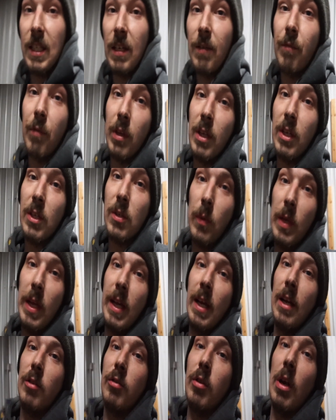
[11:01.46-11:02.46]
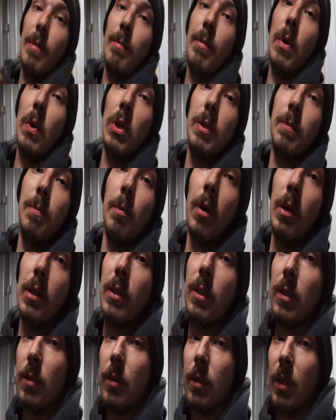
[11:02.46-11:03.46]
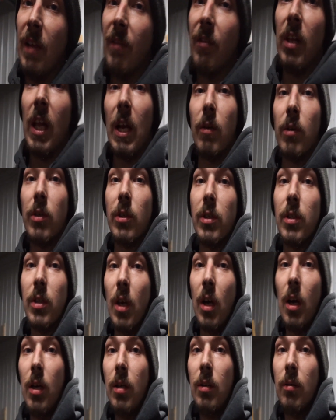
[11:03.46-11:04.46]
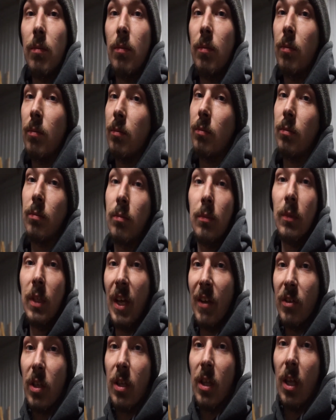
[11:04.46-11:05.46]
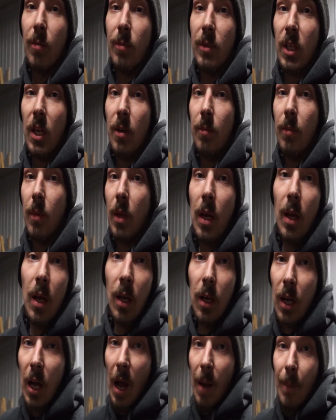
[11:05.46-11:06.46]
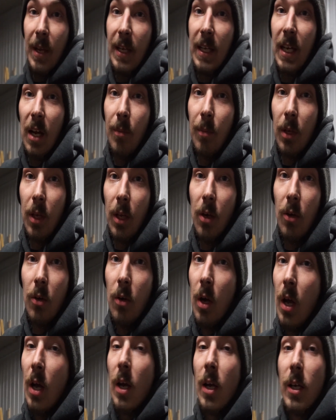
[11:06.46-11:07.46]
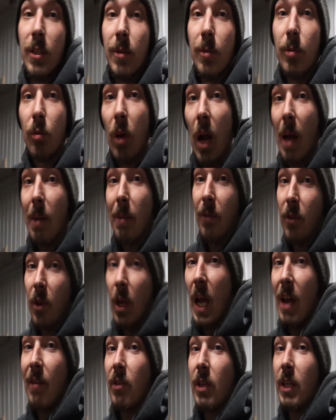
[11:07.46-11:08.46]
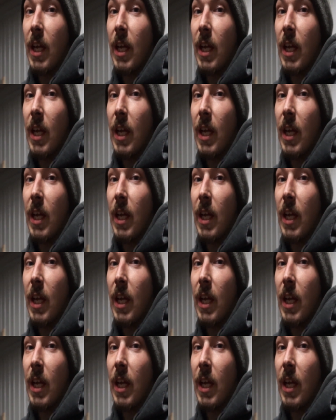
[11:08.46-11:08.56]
it for this week on Drop Motorsports. If you like what you saw, give us a thumbs up. Comment down below. Subscribe if you haven't